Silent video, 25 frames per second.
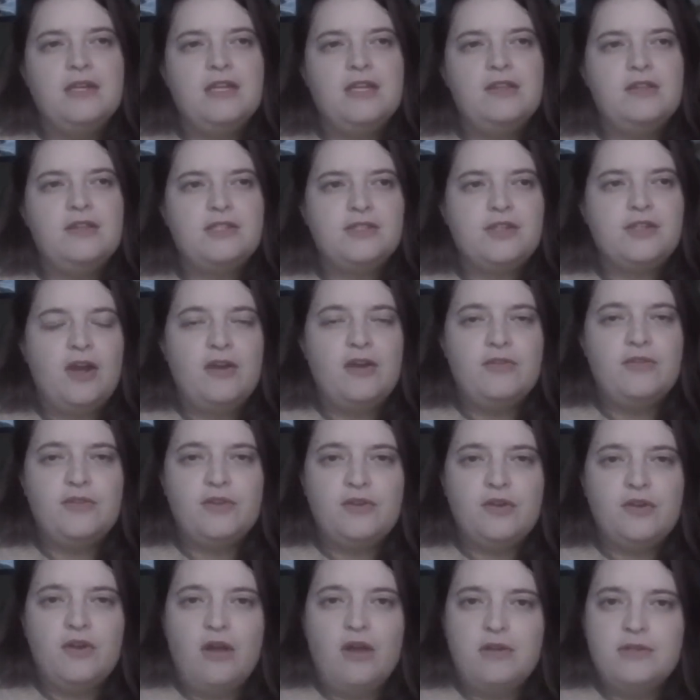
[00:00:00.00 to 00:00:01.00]
In the South,
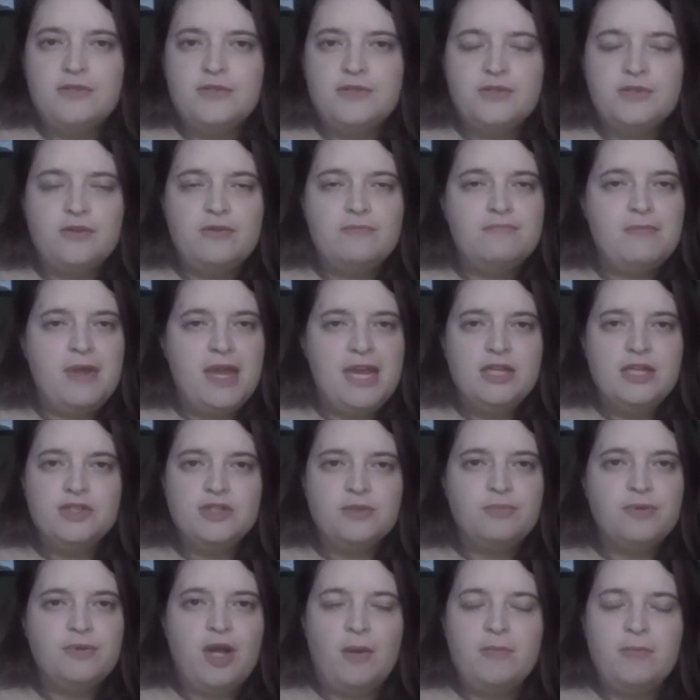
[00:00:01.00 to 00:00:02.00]
there are also
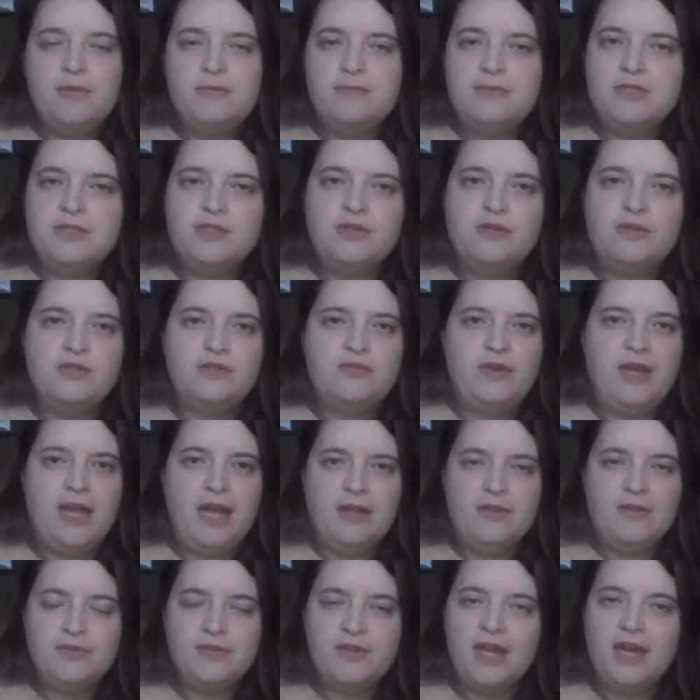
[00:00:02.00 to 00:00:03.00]
major problems in terms of
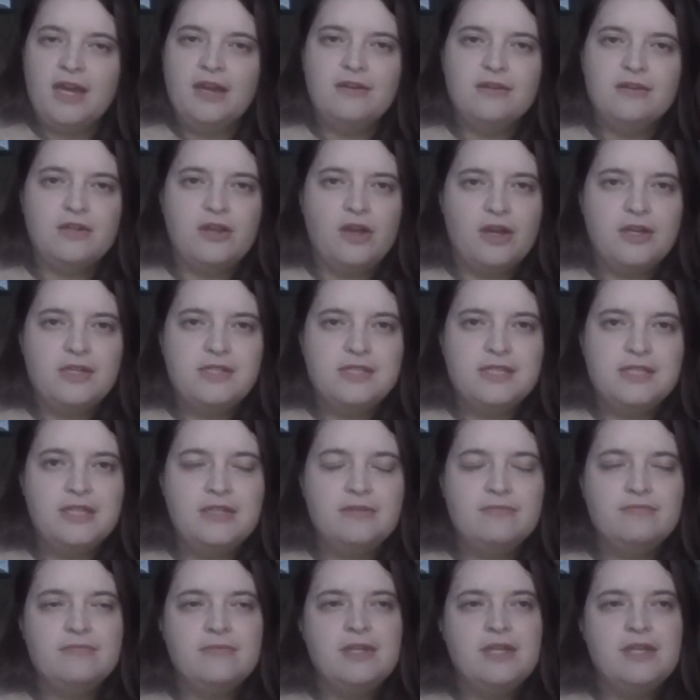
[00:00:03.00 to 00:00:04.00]
healthcare and
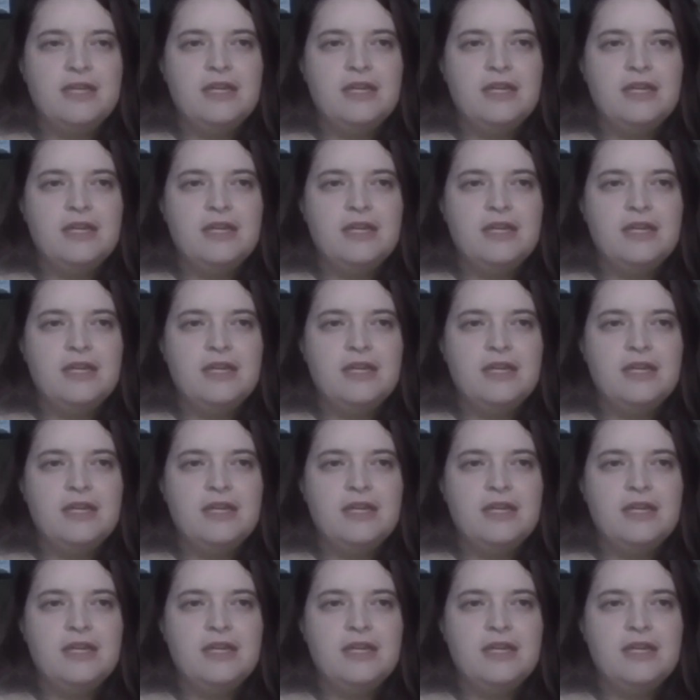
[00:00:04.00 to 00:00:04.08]
housing.